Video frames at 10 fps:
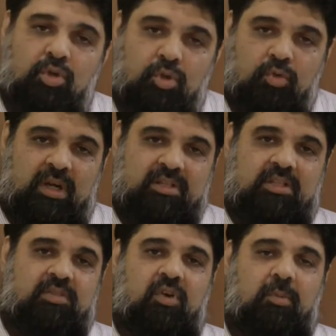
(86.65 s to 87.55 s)
two
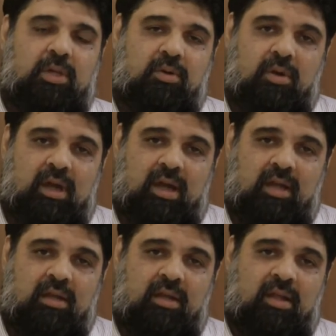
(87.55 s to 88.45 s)
verses from the
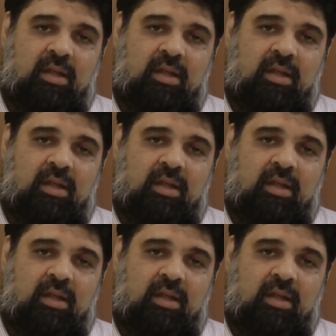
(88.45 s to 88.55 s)
Quran